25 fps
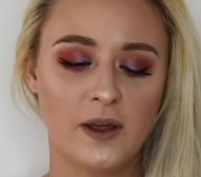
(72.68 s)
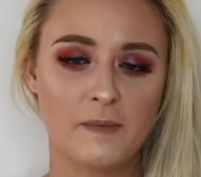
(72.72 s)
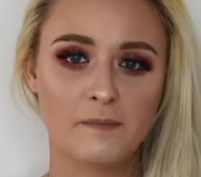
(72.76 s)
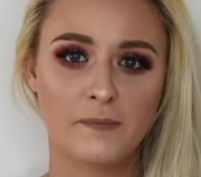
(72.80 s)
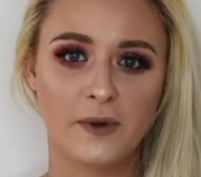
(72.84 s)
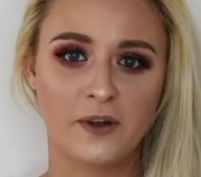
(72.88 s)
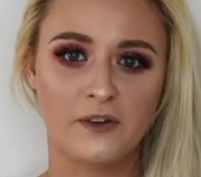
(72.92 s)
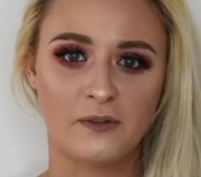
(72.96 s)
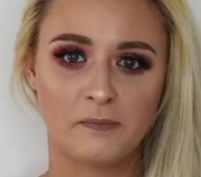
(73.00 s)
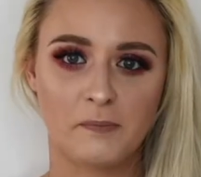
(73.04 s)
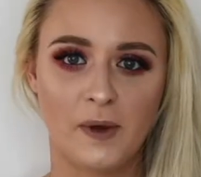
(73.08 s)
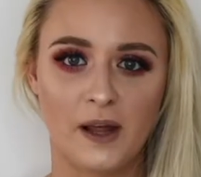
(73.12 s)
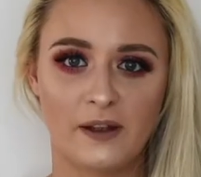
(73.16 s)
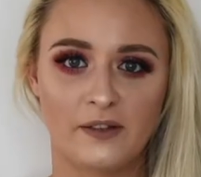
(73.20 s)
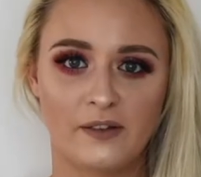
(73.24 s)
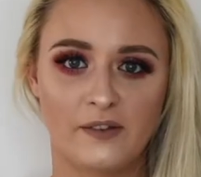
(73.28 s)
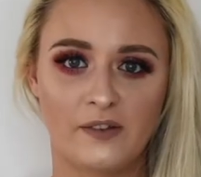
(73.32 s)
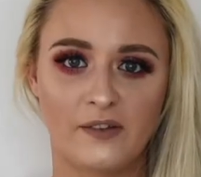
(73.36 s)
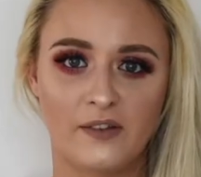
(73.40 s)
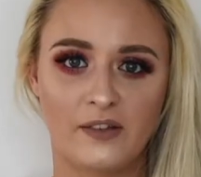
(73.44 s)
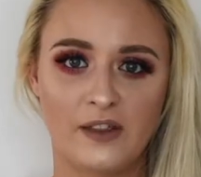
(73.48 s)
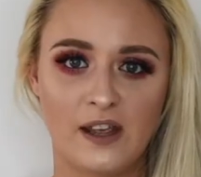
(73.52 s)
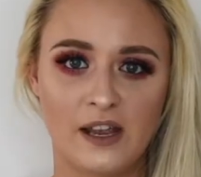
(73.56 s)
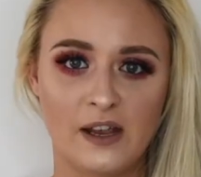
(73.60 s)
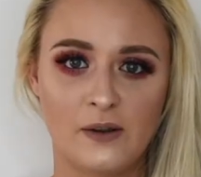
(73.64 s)
in both
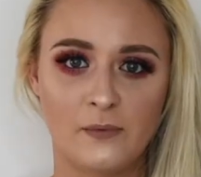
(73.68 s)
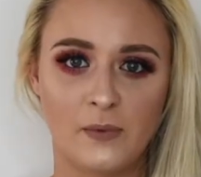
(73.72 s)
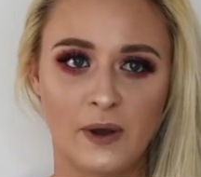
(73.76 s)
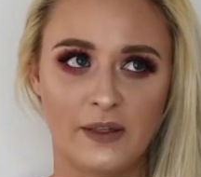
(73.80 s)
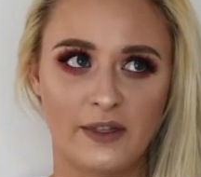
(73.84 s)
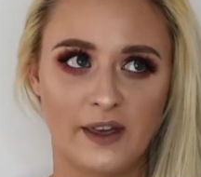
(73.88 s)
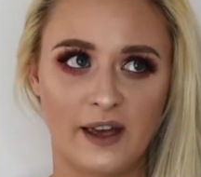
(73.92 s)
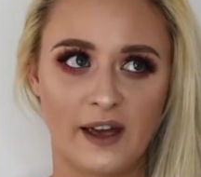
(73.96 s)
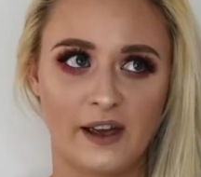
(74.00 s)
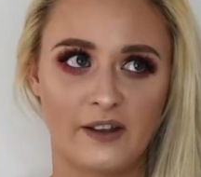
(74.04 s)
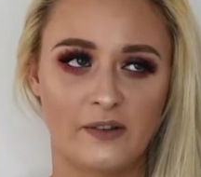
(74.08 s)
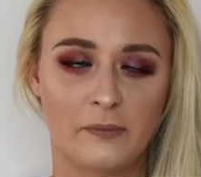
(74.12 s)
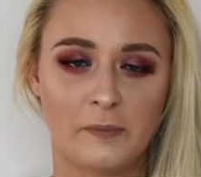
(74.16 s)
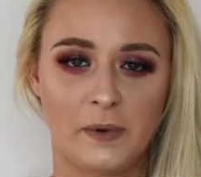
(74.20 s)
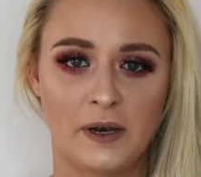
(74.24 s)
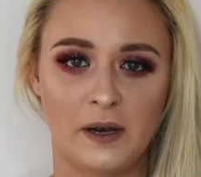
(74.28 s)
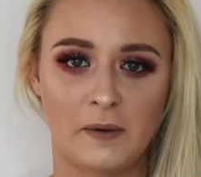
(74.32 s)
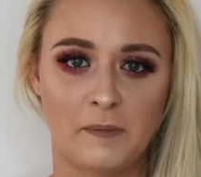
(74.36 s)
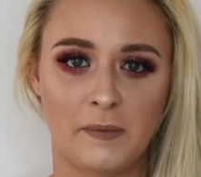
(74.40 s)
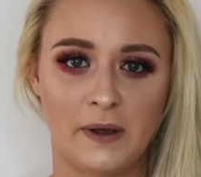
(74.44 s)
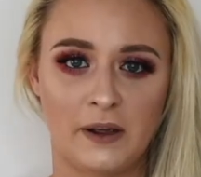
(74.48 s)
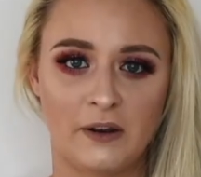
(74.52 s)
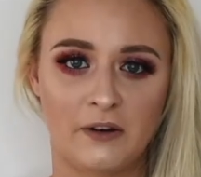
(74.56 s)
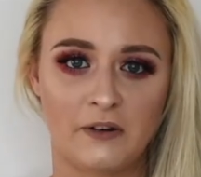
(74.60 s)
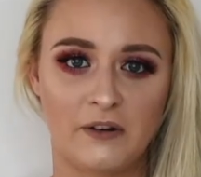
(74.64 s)
months the weather has been
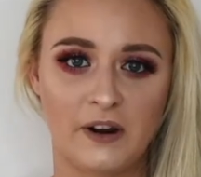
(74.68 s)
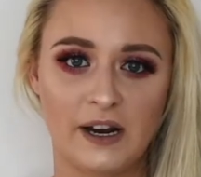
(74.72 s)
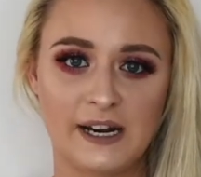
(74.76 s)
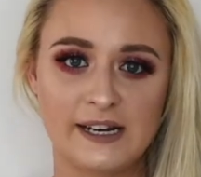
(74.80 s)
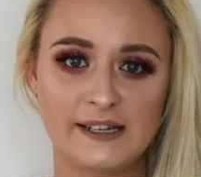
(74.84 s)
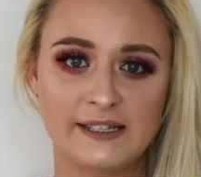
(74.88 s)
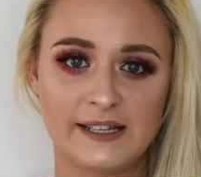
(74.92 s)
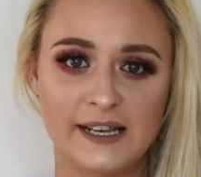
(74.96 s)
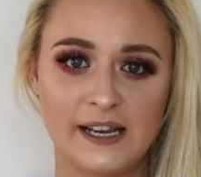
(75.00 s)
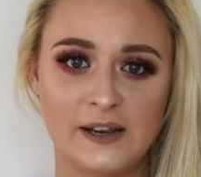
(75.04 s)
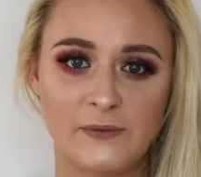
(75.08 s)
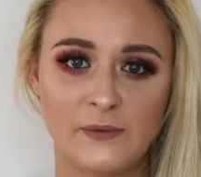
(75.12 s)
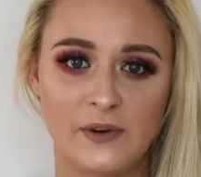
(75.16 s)
a bit crazy.